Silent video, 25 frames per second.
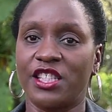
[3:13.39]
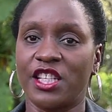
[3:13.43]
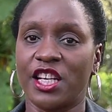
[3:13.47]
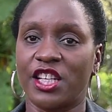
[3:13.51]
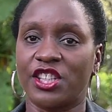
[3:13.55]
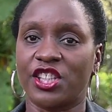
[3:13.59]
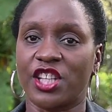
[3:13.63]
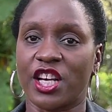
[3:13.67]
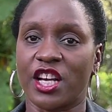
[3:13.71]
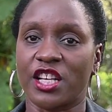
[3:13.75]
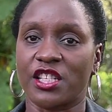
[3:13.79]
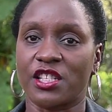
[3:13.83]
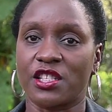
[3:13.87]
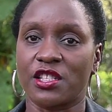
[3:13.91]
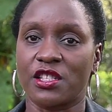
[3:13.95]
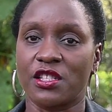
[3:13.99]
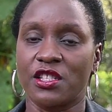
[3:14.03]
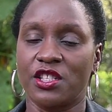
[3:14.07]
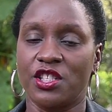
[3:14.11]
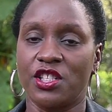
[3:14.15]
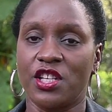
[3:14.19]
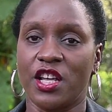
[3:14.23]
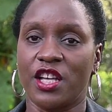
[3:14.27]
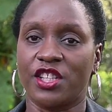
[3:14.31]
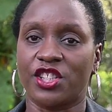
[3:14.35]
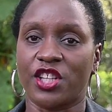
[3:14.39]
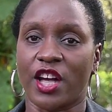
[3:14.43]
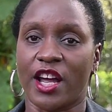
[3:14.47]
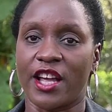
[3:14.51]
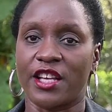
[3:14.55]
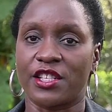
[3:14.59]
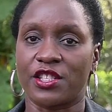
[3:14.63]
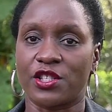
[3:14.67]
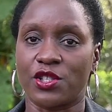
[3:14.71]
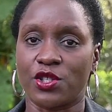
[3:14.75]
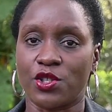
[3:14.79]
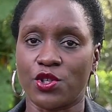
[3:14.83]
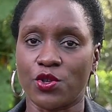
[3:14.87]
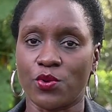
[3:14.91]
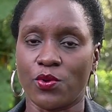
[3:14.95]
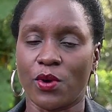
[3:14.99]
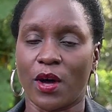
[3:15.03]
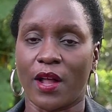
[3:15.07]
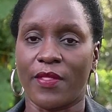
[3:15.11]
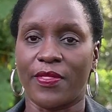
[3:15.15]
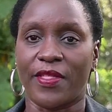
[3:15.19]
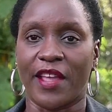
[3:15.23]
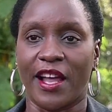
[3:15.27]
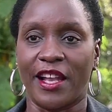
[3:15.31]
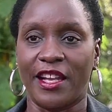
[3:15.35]

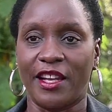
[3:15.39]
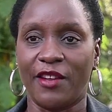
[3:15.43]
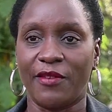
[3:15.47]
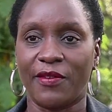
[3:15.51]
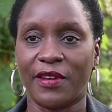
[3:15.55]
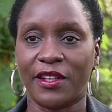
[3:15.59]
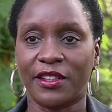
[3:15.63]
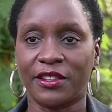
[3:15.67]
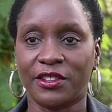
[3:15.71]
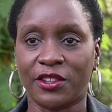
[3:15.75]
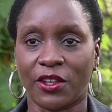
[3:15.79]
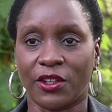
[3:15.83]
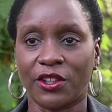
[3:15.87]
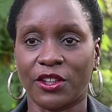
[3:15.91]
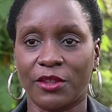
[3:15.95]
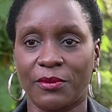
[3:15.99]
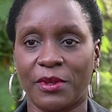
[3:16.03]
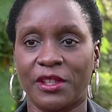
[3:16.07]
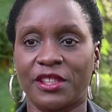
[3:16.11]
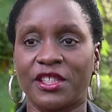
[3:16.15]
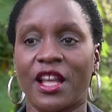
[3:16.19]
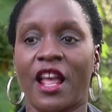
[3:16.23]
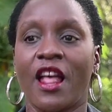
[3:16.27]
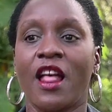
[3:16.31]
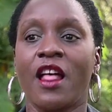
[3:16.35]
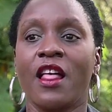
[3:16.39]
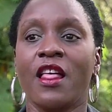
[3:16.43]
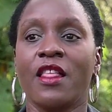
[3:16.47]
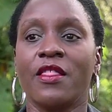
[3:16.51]
DHIS2 and they're living documents,